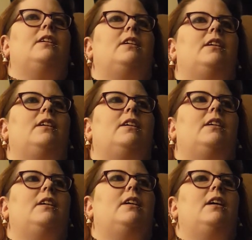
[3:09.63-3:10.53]

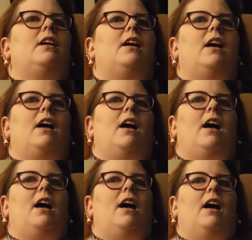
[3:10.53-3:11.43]

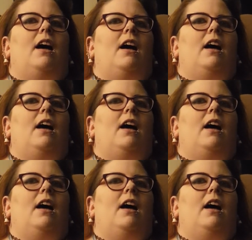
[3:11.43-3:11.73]
Nobody speaks.